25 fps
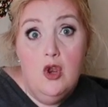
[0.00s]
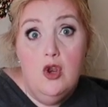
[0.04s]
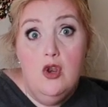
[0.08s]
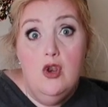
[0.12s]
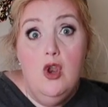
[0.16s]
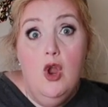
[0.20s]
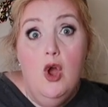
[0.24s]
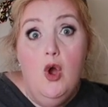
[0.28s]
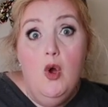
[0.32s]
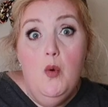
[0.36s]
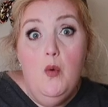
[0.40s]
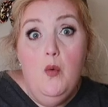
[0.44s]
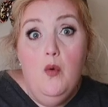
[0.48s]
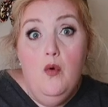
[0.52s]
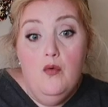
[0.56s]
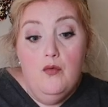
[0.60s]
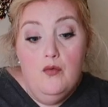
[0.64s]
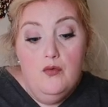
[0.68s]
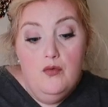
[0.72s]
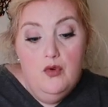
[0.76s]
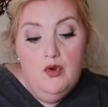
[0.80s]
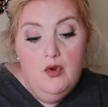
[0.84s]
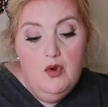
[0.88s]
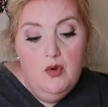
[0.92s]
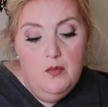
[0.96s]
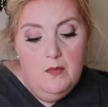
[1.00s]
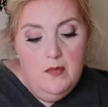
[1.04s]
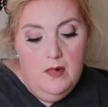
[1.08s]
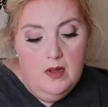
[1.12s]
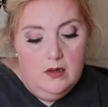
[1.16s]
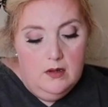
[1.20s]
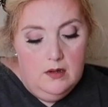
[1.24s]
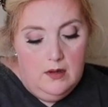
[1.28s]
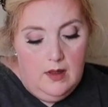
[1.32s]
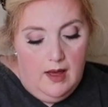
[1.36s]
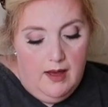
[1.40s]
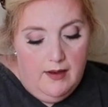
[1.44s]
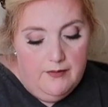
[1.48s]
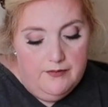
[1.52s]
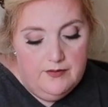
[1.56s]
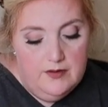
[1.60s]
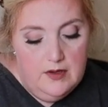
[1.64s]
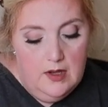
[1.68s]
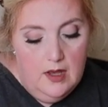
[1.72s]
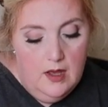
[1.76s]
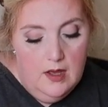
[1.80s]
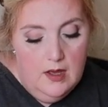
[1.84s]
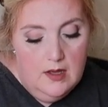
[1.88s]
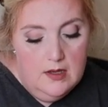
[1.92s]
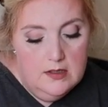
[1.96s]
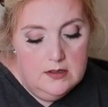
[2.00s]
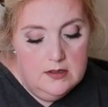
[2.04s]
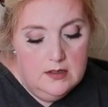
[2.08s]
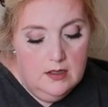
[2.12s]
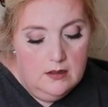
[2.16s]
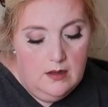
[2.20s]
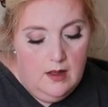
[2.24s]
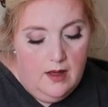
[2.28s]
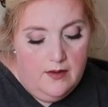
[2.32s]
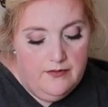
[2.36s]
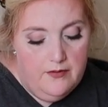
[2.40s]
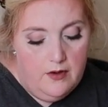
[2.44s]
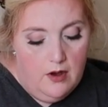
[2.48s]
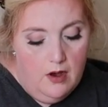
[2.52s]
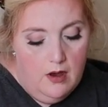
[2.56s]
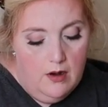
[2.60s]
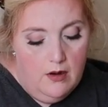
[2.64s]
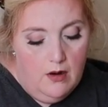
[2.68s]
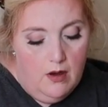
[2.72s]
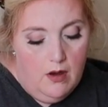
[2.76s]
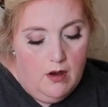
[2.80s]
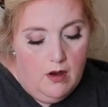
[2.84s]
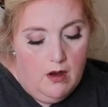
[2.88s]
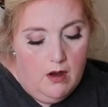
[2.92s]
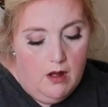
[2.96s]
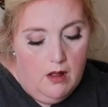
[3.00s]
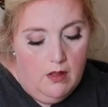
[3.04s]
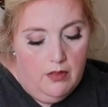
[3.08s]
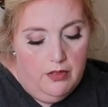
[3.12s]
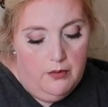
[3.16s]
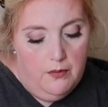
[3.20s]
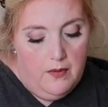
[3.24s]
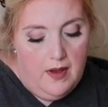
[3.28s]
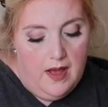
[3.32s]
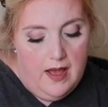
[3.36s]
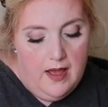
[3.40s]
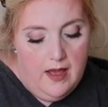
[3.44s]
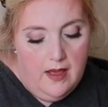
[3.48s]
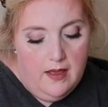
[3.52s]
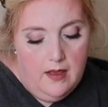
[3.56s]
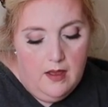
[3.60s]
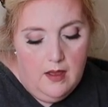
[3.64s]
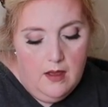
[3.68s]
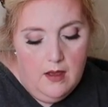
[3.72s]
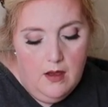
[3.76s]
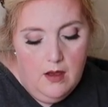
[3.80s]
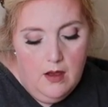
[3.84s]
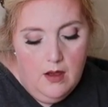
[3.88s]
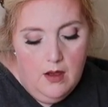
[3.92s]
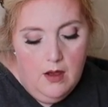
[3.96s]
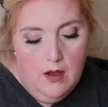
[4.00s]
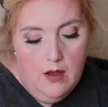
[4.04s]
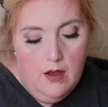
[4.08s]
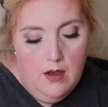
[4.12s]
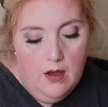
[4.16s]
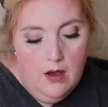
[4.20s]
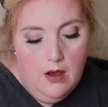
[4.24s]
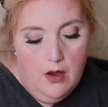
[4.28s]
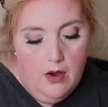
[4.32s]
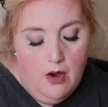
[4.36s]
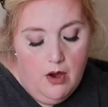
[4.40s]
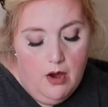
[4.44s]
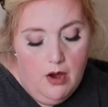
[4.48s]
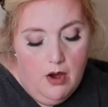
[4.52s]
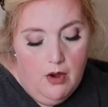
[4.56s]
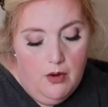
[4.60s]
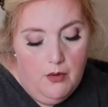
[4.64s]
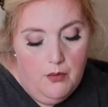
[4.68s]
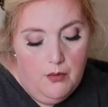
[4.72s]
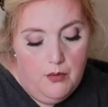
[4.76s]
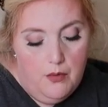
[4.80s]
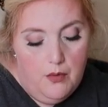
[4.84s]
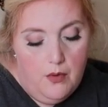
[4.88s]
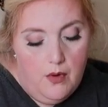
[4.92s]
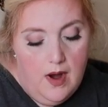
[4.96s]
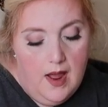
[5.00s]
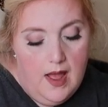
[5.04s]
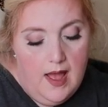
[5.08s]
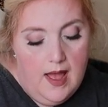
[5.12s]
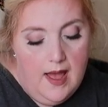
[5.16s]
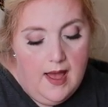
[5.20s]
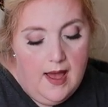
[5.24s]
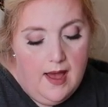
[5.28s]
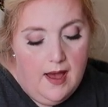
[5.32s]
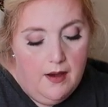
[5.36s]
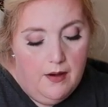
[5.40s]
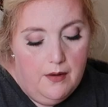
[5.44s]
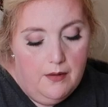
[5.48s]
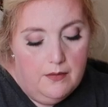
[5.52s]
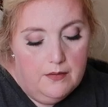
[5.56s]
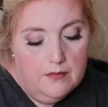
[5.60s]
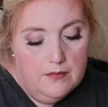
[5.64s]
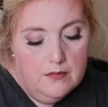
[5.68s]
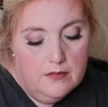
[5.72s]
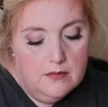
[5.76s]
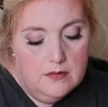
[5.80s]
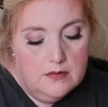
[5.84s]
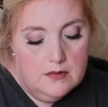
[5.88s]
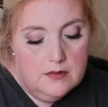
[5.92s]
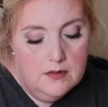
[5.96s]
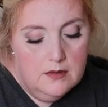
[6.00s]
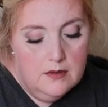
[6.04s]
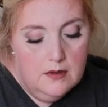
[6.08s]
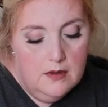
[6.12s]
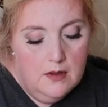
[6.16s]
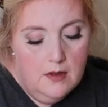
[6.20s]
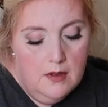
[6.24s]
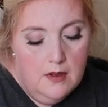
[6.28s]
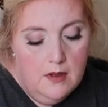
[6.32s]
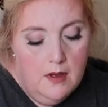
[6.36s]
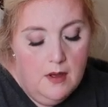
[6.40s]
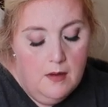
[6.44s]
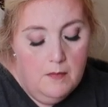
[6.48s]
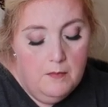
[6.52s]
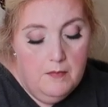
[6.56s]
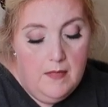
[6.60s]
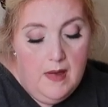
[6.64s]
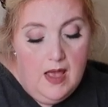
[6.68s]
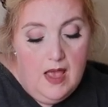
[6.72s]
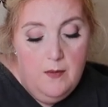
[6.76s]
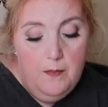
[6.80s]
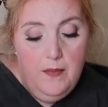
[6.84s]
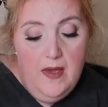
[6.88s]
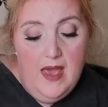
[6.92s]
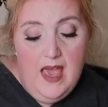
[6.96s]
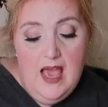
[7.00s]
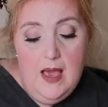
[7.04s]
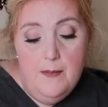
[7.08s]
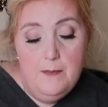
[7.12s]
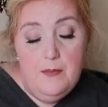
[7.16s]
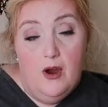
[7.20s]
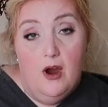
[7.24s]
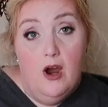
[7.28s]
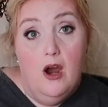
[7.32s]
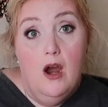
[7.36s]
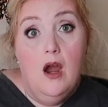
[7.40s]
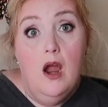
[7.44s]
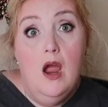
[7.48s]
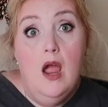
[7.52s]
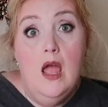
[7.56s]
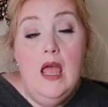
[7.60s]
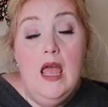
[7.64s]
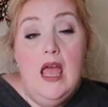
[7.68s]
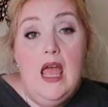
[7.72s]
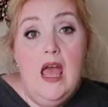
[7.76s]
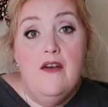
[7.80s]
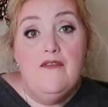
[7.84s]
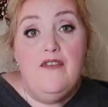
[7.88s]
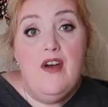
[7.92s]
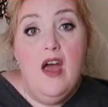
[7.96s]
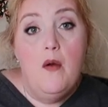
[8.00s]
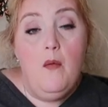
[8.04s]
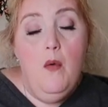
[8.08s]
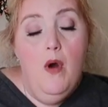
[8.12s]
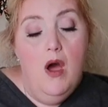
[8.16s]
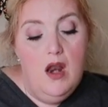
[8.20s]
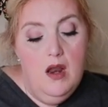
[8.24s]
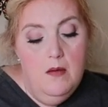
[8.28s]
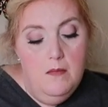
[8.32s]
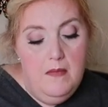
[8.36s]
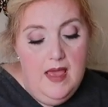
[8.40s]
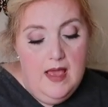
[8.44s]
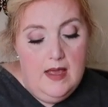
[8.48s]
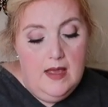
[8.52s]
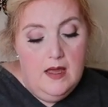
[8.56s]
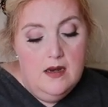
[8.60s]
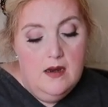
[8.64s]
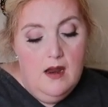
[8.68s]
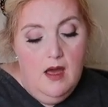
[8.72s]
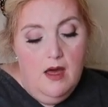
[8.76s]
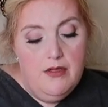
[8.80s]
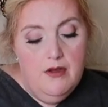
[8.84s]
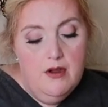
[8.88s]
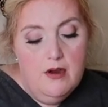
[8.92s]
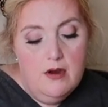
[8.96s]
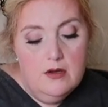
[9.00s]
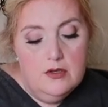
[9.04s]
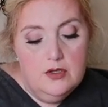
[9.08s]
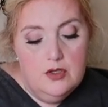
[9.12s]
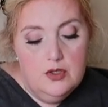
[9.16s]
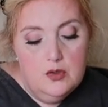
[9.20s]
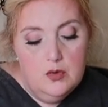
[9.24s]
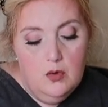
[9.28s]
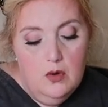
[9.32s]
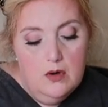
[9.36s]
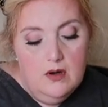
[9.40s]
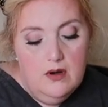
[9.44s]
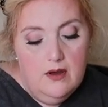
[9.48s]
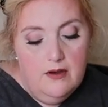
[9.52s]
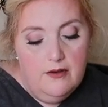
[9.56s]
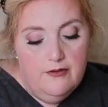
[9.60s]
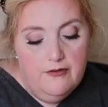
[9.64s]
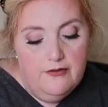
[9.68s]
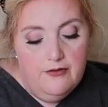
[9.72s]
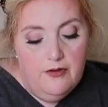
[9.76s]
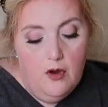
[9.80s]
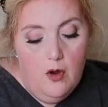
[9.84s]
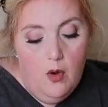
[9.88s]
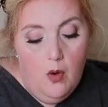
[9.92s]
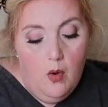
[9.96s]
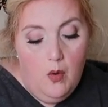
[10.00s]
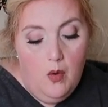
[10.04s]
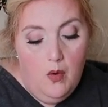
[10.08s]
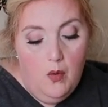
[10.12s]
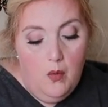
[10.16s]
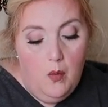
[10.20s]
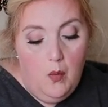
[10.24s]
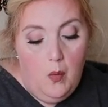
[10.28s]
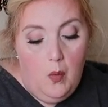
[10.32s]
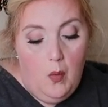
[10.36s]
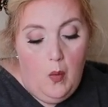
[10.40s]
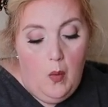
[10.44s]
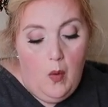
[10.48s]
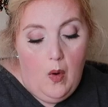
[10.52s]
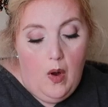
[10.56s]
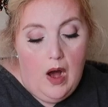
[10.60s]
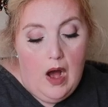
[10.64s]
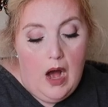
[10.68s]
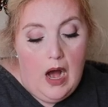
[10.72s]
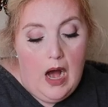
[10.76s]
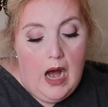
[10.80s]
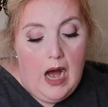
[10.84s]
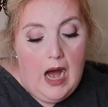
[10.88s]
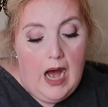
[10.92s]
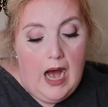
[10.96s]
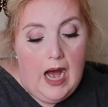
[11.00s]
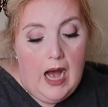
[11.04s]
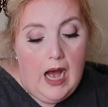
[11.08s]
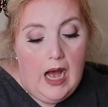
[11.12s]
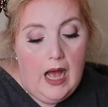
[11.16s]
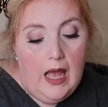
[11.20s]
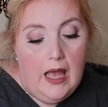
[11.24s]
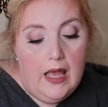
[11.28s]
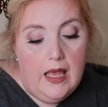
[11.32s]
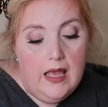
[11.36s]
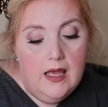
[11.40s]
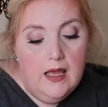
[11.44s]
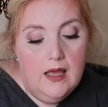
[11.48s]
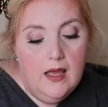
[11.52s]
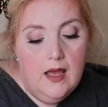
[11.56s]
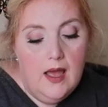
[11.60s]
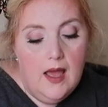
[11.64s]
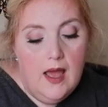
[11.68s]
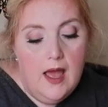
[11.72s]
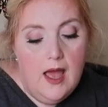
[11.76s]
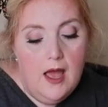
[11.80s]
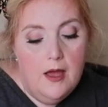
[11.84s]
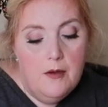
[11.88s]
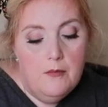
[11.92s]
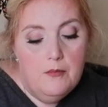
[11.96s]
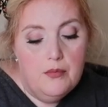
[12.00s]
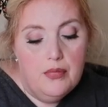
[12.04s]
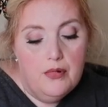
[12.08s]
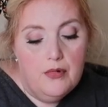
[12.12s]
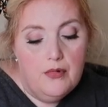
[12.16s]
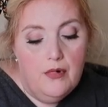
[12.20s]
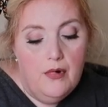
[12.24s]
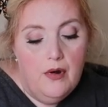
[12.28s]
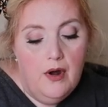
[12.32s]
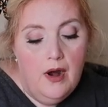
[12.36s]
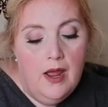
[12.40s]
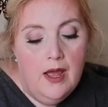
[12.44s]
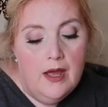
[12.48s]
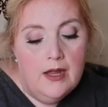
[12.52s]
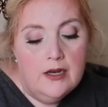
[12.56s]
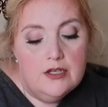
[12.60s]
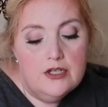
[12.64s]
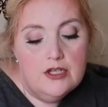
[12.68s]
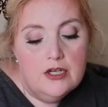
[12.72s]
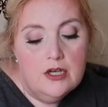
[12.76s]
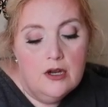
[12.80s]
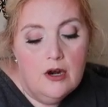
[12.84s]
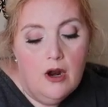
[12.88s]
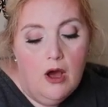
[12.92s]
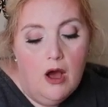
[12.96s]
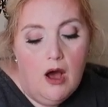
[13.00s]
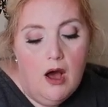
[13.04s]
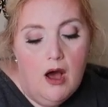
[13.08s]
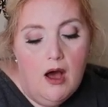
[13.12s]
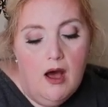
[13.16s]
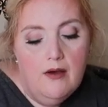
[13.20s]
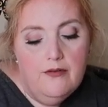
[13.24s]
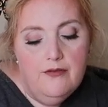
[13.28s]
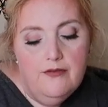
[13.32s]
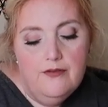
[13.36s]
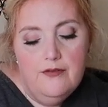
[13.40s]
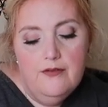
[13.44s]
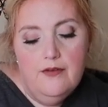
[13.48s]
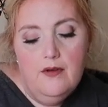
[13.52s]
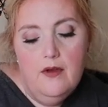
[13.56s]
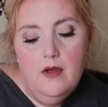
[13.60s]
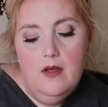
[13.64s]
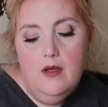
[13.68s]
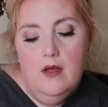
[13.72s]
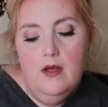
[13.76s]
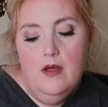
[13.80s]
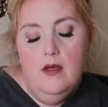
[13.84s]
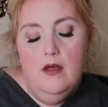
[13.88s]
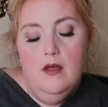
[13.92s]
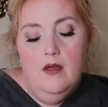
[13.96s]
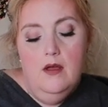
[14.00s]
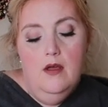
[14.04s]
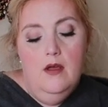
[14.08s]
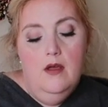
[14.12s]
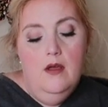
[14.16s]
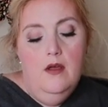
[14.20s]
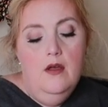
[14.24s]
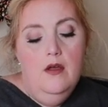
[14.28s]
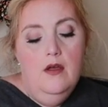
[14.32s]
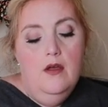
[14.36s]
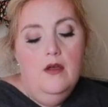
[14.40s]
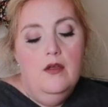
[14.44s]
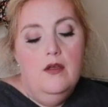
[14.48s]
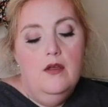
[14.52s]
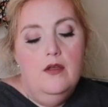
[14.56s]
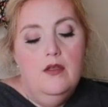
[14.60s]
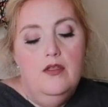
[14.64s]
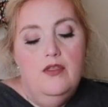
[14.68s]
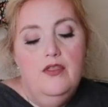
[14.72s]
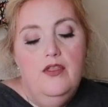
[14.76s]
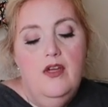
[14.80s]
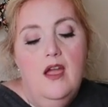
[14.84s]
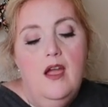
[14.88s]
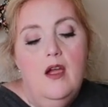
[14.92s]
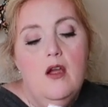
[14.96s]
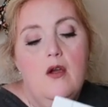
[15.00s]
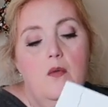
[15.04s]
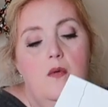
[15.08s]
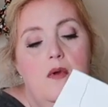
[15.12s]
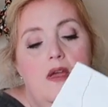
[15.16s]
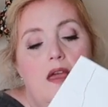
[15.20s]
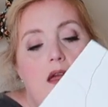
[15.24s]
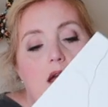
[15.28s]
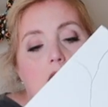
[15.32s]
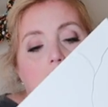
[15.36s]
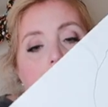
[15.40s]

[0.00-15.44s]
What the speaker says: no room left, till I've gone all the way around my paper. If I want to make another sort of Y and branch it off, there we